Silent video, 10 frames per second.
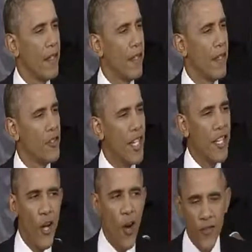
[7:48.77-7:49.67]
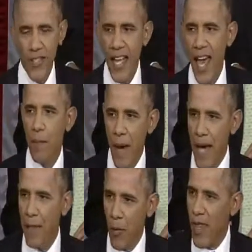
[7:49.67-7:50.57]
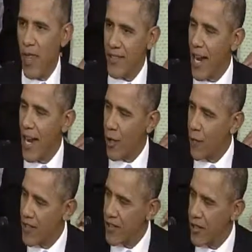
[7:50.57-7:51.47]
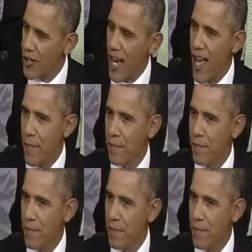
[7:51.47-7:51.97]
She deserves to have a baby without sacrificing her job.